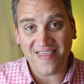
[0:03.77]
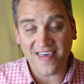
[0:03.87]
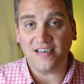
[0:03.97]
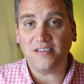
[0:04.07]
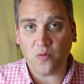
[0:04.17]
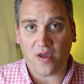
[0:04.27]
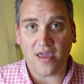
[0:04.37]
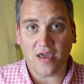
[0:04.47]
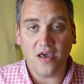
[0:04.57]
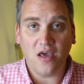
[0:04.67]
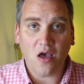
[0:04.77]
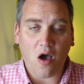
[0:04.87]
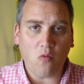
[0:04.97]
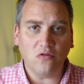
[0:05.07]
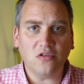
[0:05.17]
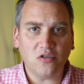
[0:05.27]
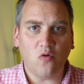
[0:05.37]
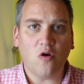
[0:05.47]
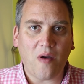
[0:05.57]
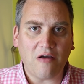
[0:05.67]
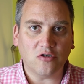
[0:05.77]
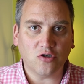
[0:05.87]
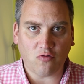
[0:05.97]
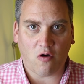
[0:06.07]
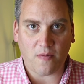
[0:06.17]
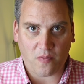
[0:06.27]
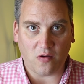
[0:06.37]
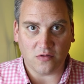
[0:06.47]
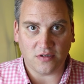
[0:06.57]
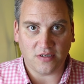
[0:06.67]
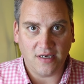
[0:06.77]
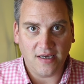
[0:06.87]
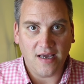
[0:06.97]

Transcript: This week I want to talk about tripods.